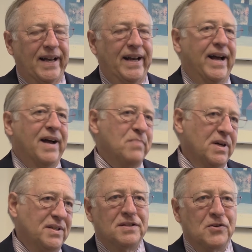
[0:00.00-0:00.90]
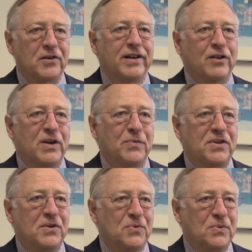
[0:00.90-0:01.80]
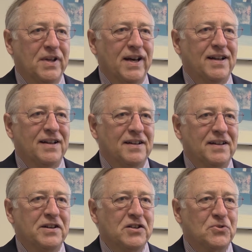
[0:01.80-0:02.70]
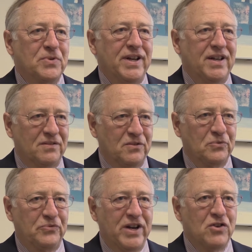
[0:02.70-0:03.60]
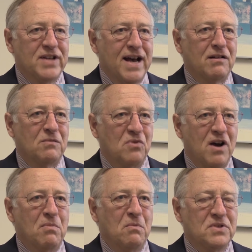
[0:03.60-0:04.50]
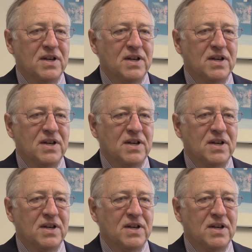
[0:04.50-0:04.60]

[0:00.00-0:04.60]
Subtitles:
I must certainly agree with you that industry figures out problems.